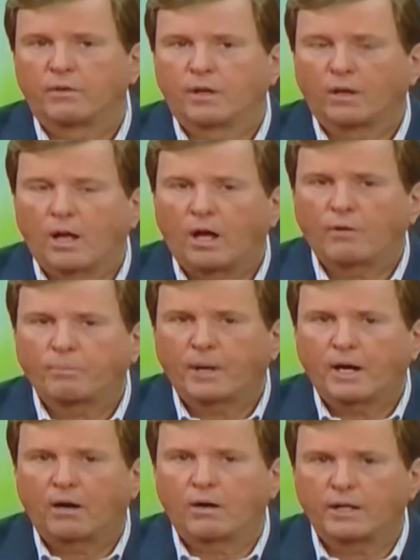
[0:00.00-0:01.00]
The law of
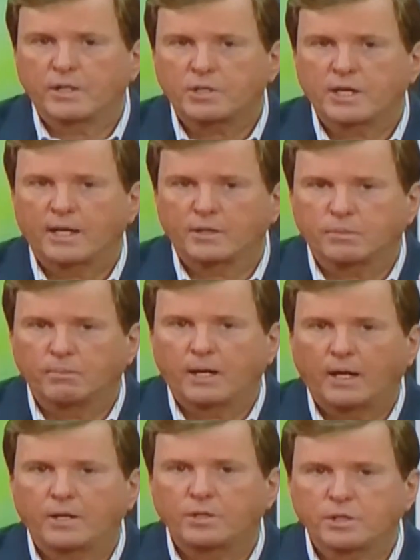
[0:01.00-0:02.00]
priority says
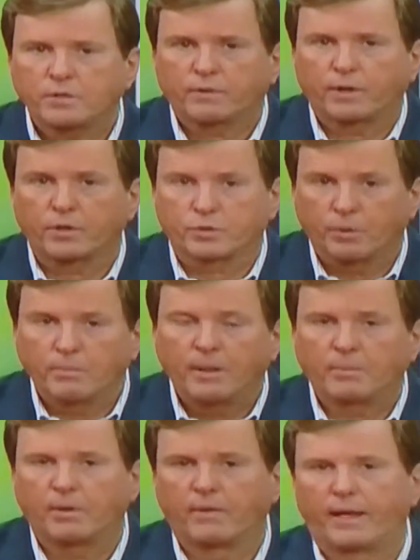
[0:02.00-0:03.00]
marriage is first.
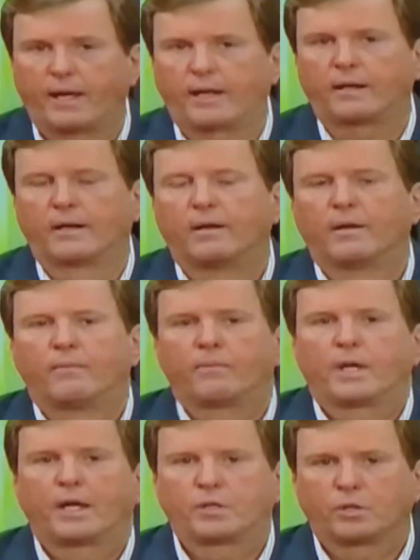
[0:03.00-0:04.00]
Remember that,
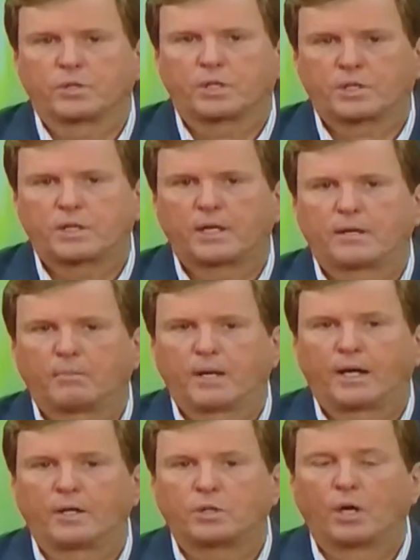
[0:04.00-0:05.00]
and you'll succeed in
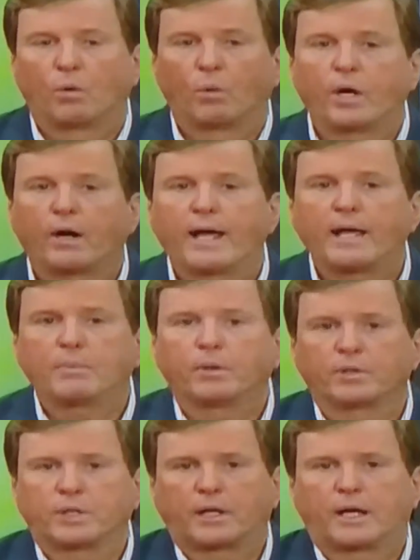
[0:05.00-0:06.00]
marriage. We're
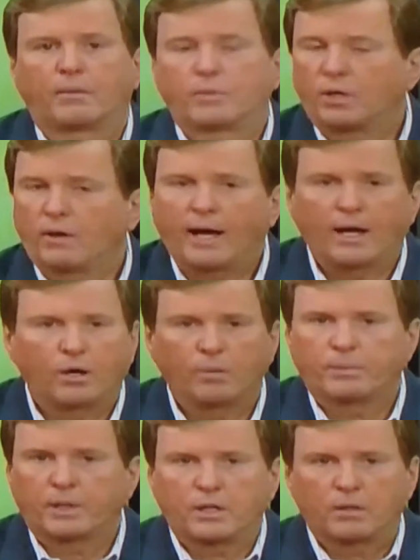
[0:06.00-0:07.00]
able to come to you. I
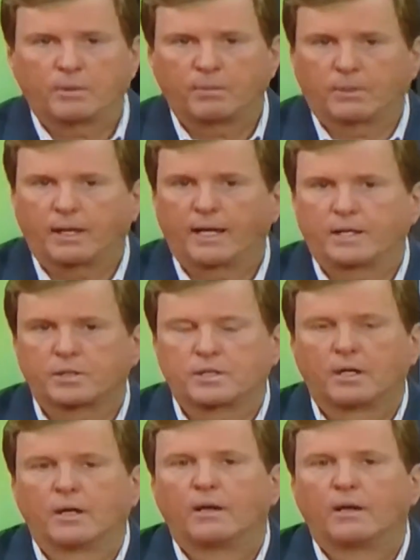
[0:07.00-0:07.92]
hope that you've been blessed